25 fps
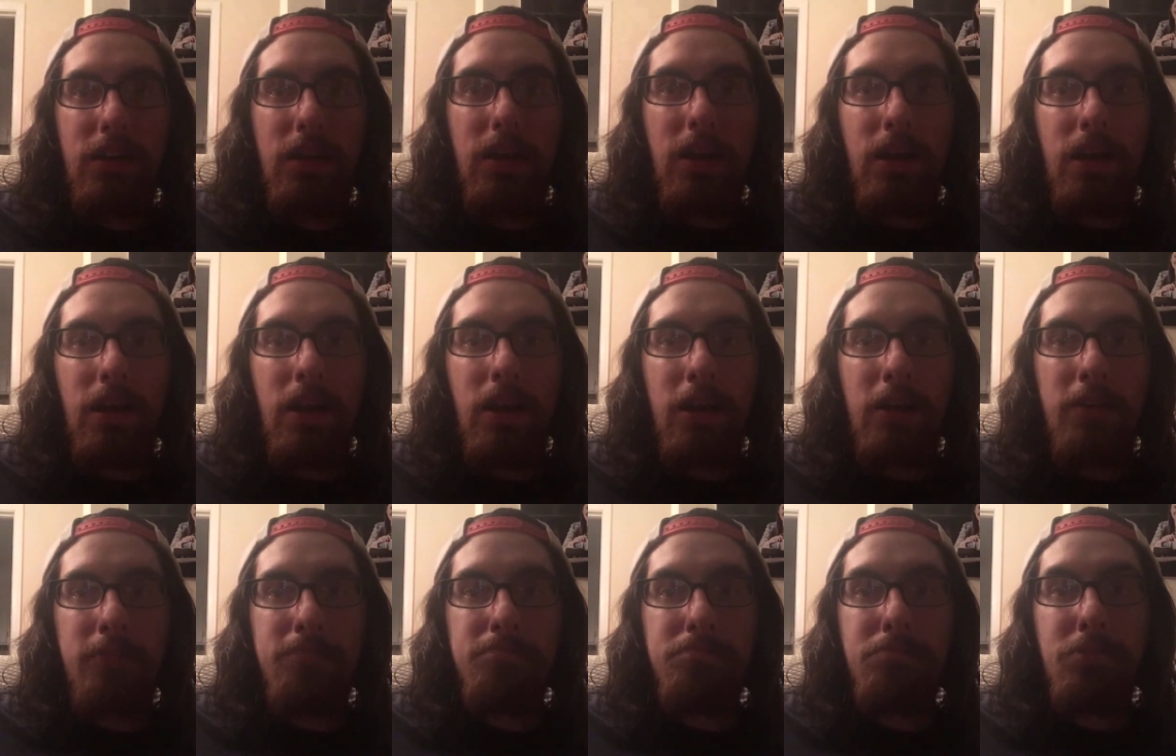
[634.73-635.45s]

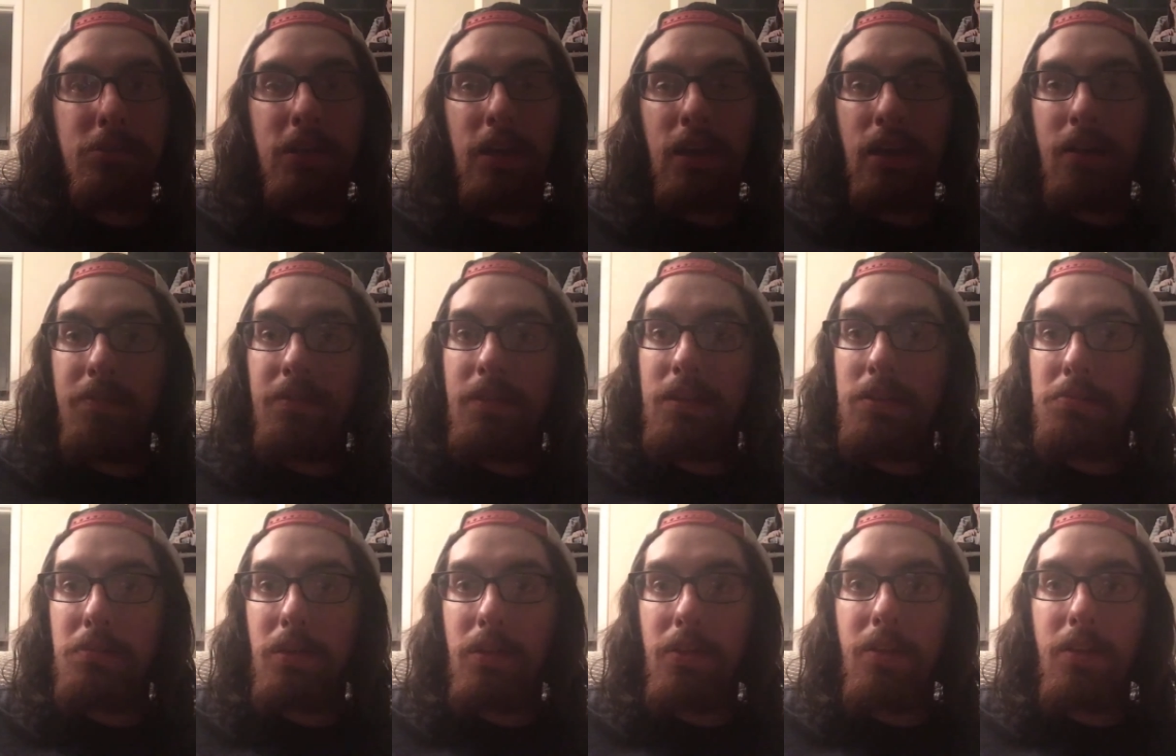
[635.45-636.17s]
But yeah,
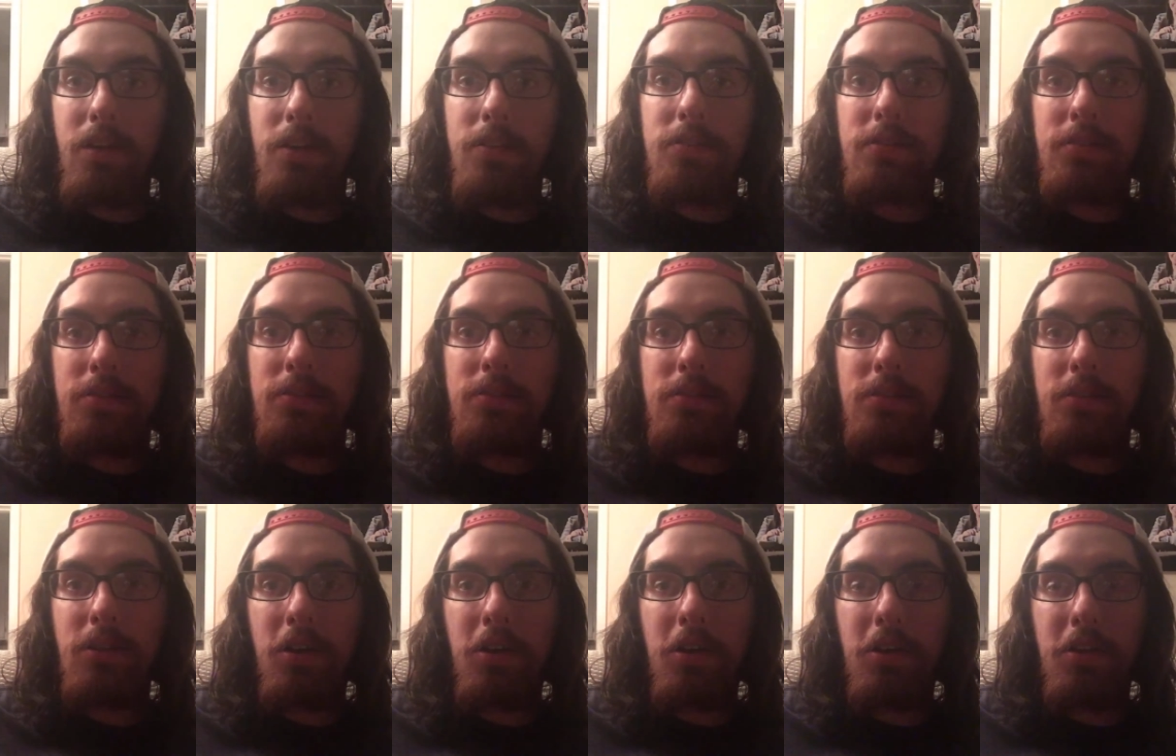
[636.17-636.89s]
that's my
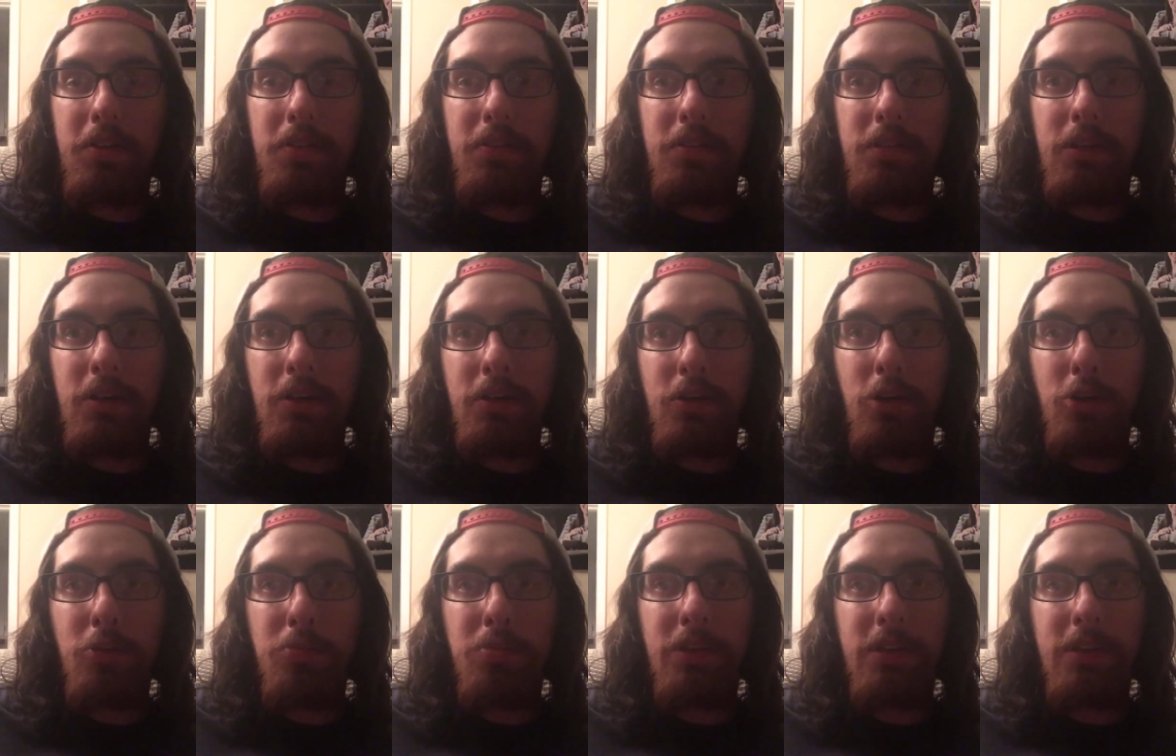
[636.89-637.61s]
thoughts on, you know,
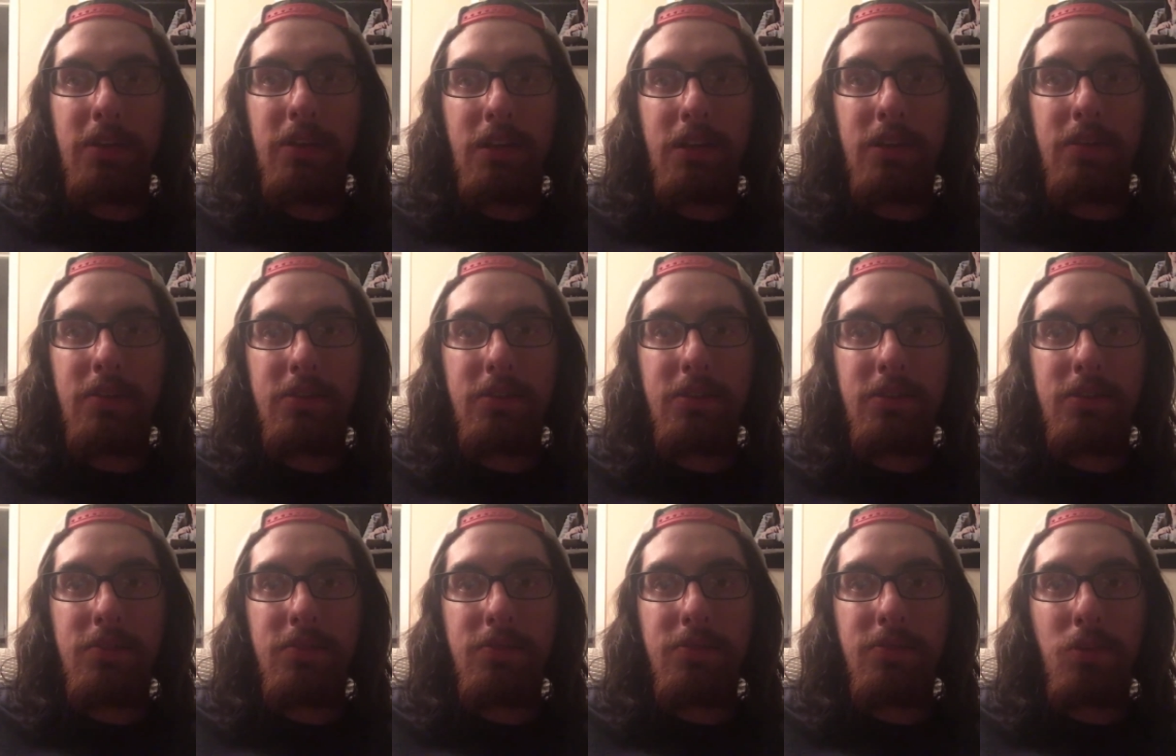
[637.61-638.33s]
opening day of
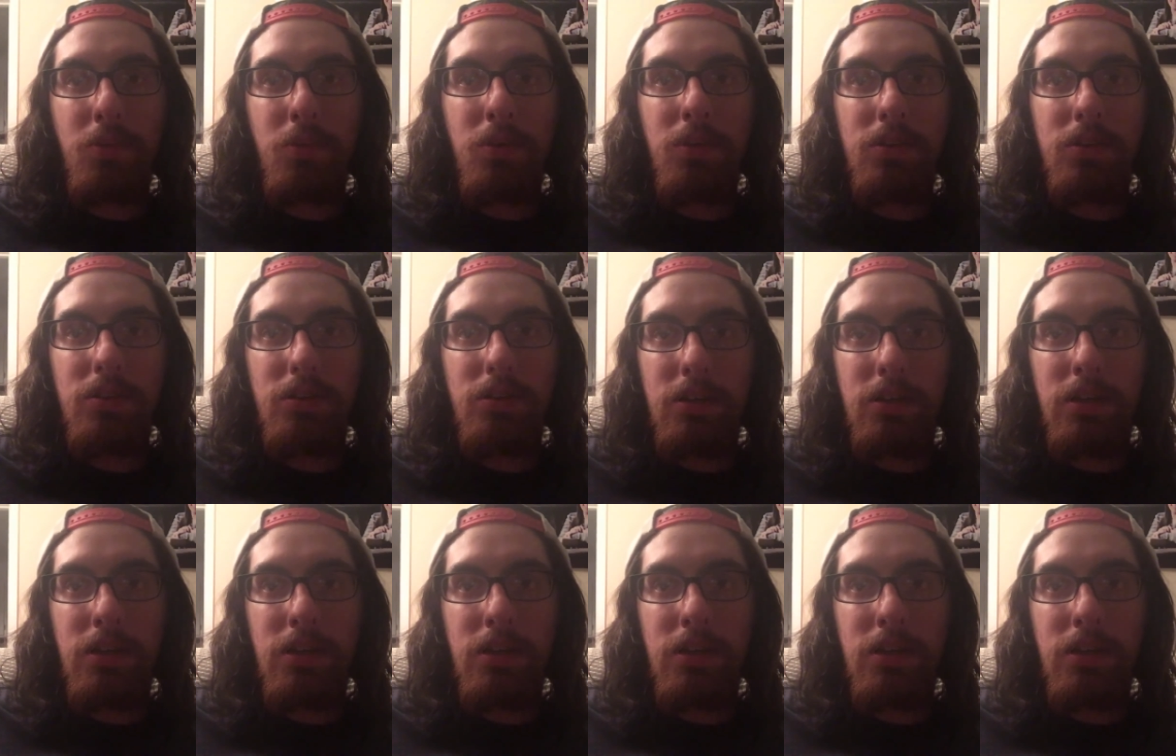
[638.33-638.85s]
season 4.